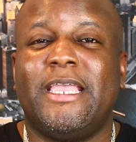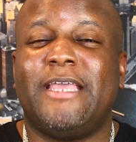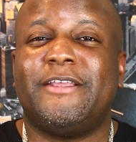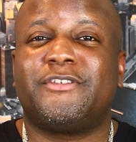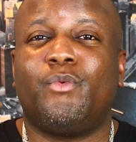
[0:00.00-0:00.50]

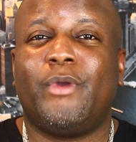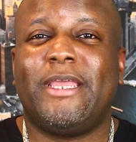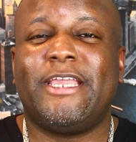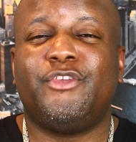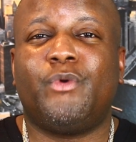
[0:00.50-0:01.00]
And there's a
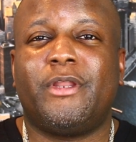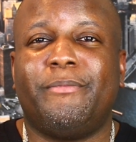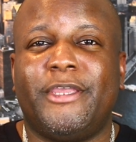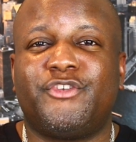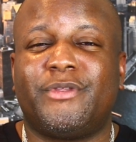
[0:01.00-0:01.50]
way that you want
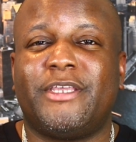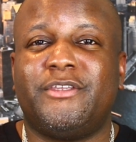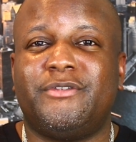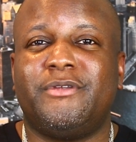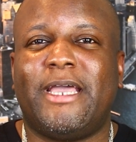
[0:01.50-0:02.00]
to make sure that
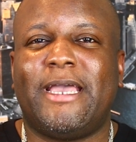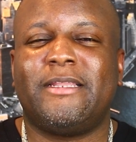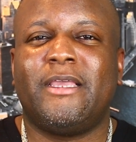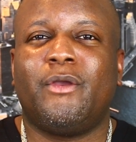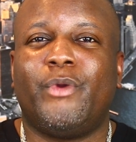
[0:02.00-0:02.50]
you do that